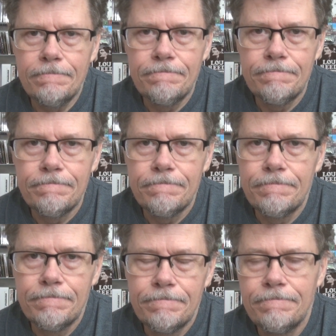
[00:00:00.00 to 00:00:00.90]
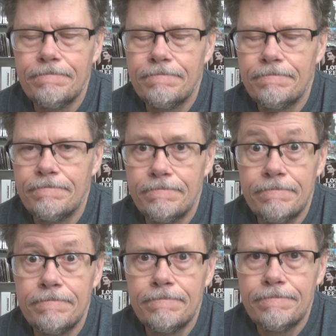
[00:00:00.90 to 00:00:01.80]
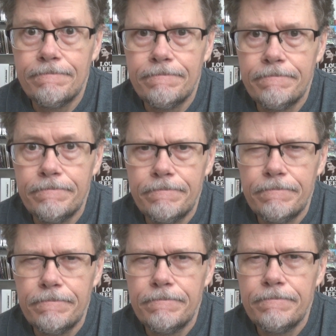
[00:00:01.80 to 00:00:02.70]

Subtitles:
(no one is talking)